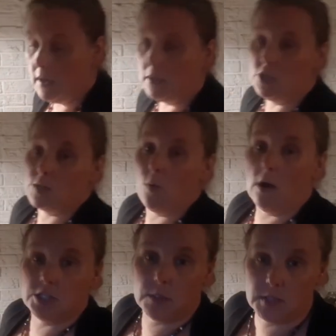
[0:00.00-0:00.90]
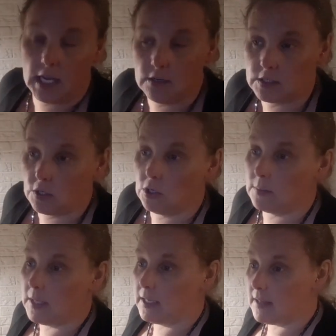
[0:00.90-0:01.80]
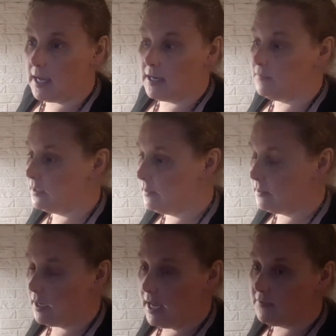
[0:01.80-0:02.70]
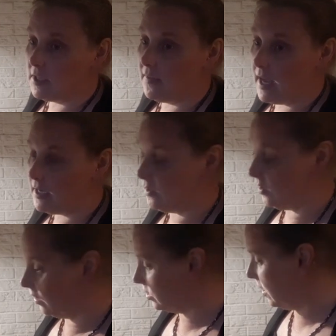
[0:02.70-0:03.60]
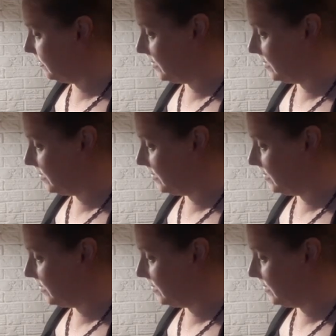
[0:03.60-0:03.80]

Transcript: I could just wash the potatoes and cook them like that. I've, I haven't done that in a long time,